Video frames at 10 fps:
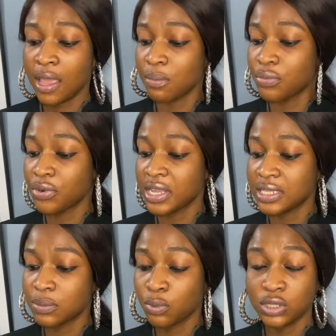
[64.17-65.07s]

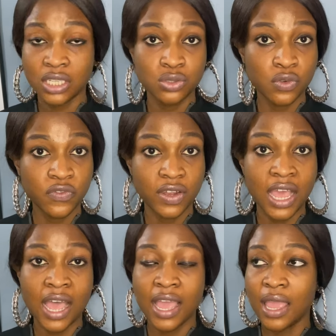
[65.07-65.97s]
embrace potato
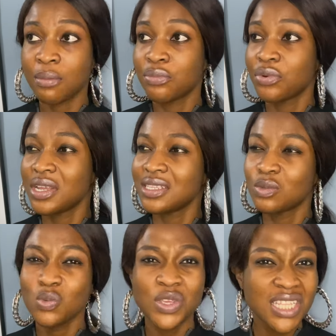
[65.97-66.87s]
flour, embrace
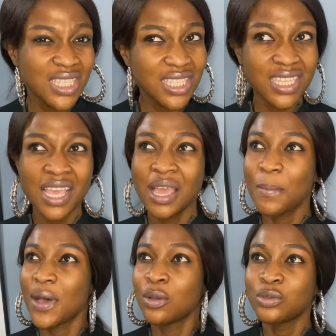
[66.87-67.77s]
wheat,
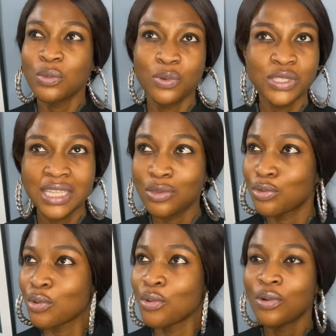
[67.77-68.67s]
pounded
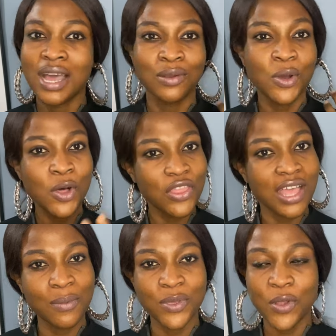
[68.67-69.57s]
potato, and all
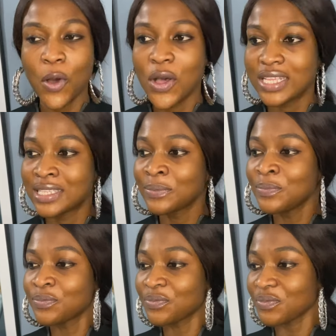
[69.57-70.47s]
that, because
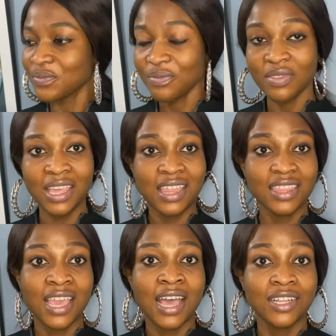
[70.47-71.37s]

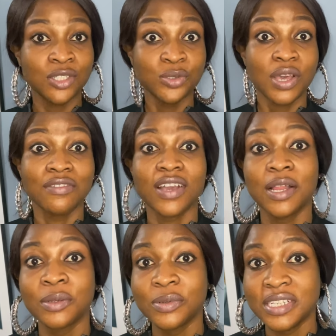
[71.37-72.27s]
they do not have
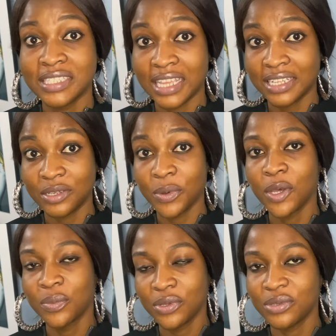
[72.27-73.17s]
calories and they will
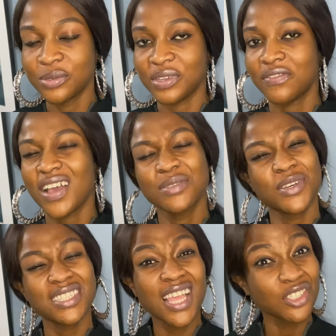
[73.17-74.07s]
help you lose weight fast.
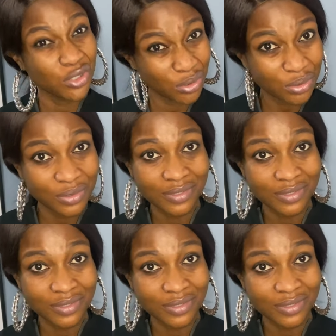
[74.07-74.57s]
But is that true?